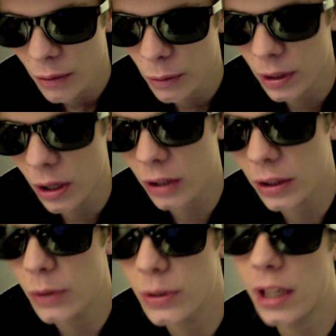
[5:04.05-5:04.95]

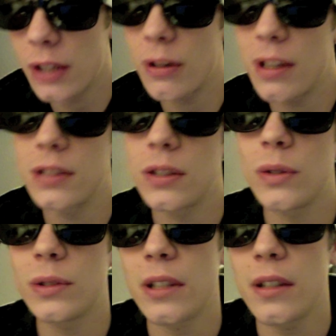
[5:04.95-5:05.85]
Ronaldo Jacare
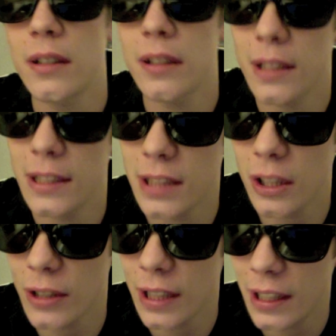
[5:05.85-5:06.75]
Souza. He's
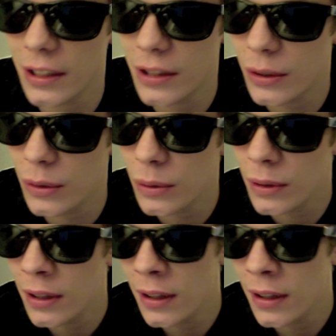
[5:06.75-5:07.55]
13-2.